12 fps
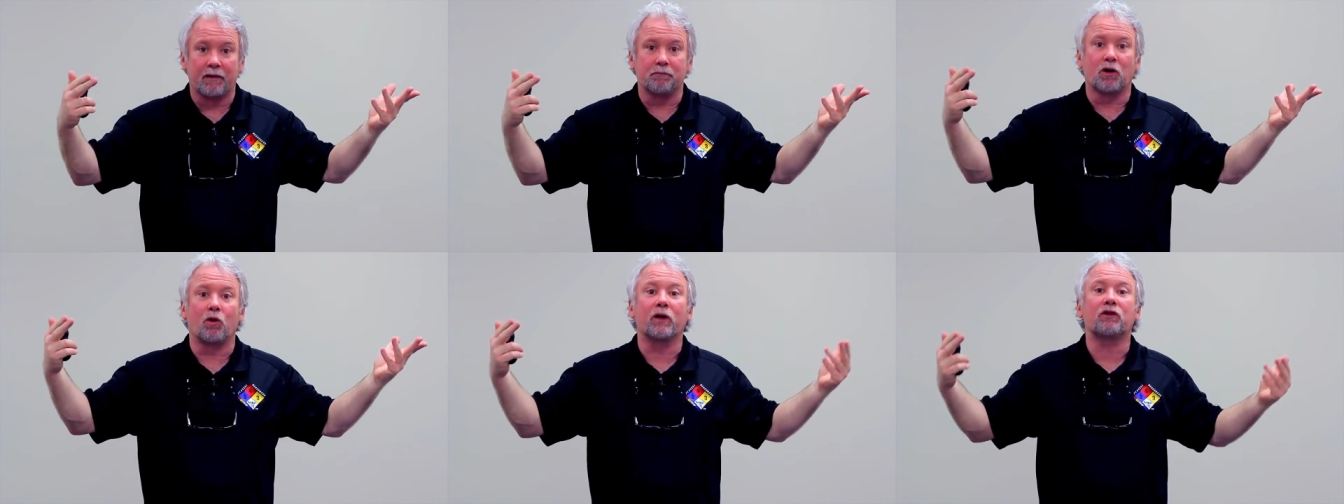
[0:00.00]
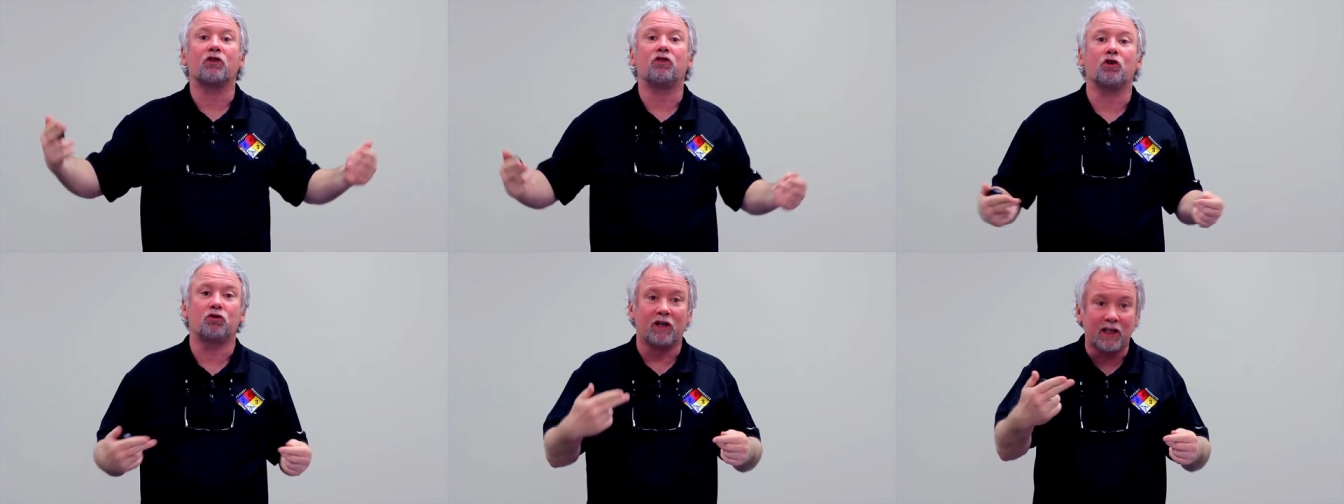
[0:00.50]
am going to
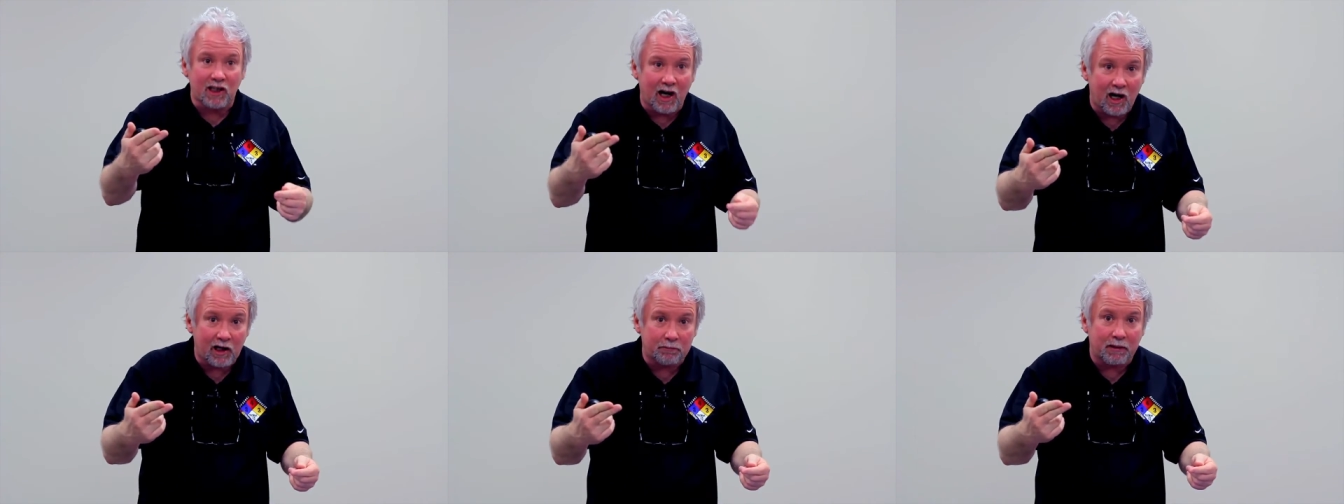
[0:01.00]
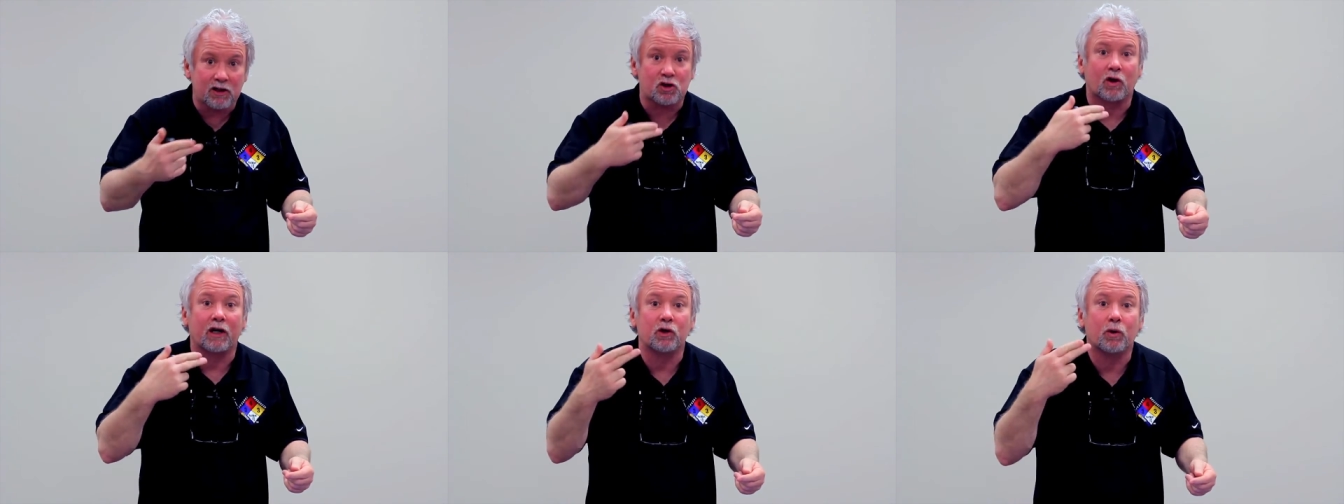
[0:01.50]
do decon, make
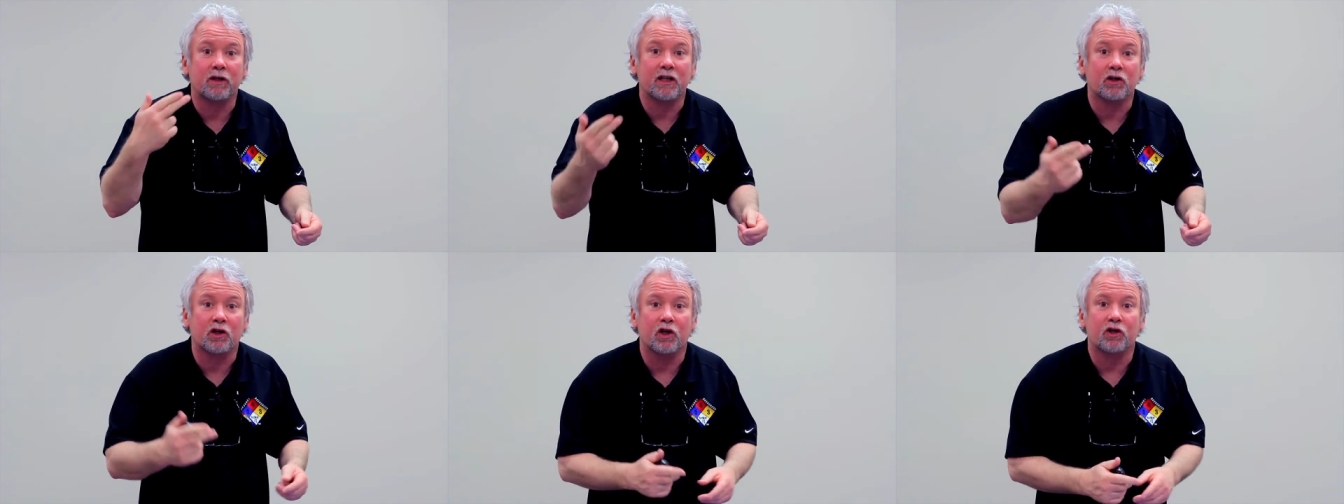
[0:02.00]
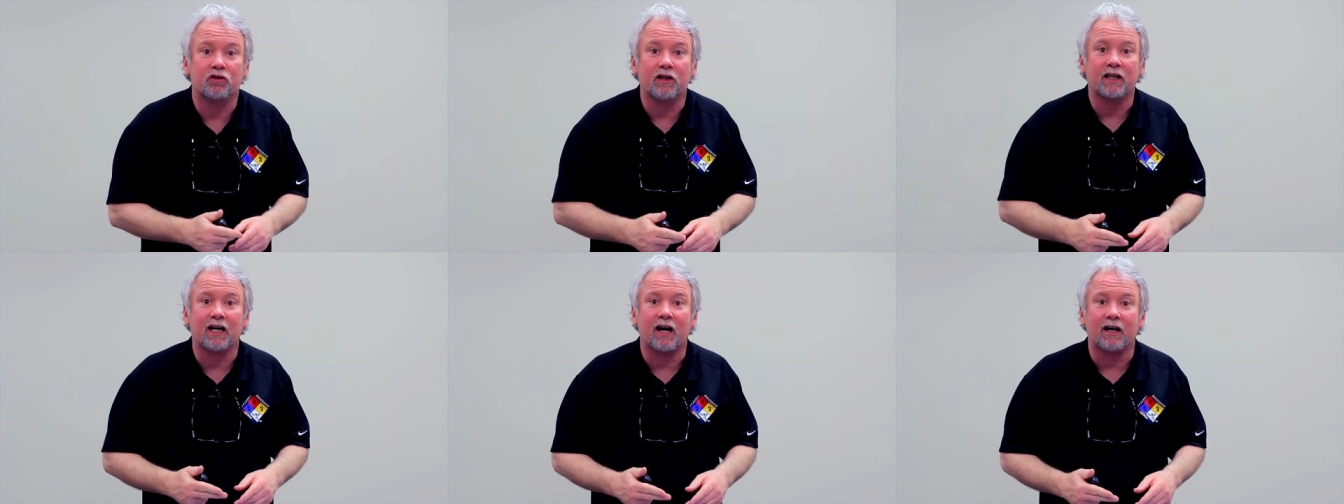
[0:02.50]
sure I do a de good
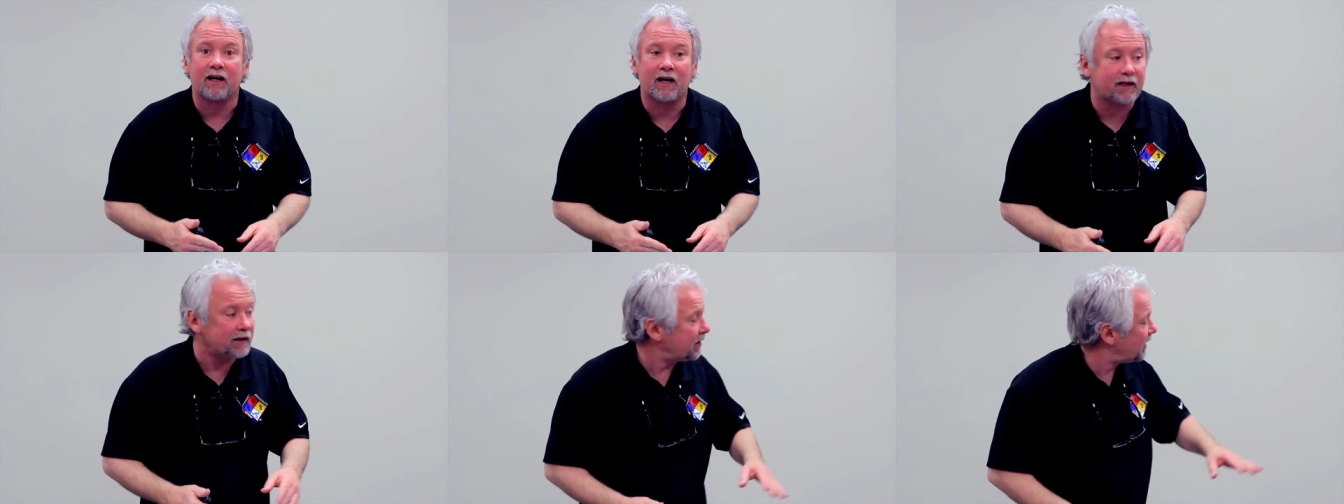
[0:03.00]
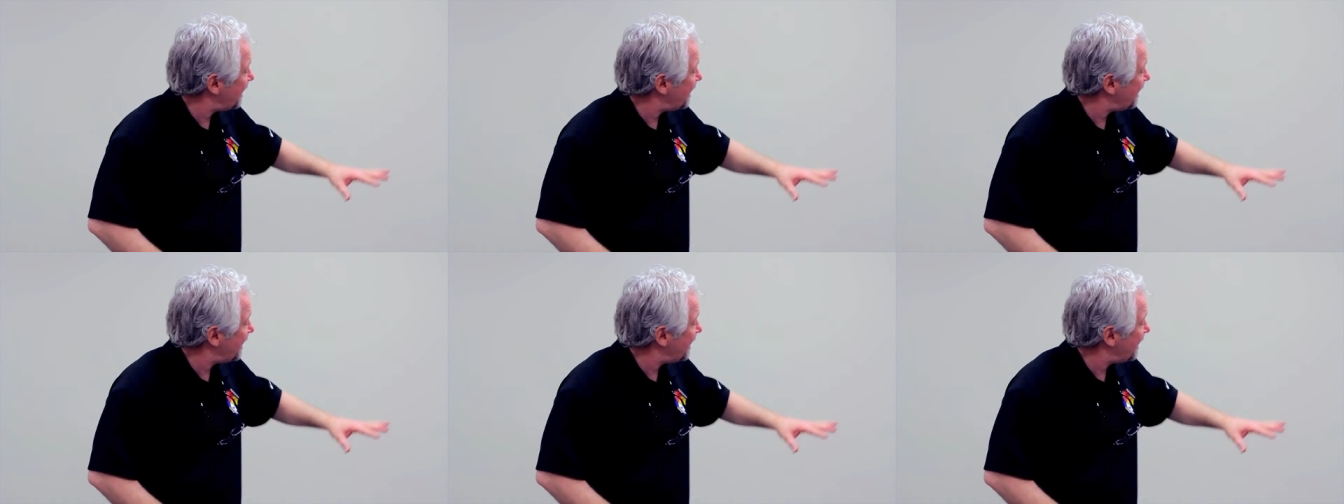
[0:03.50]
decon on it.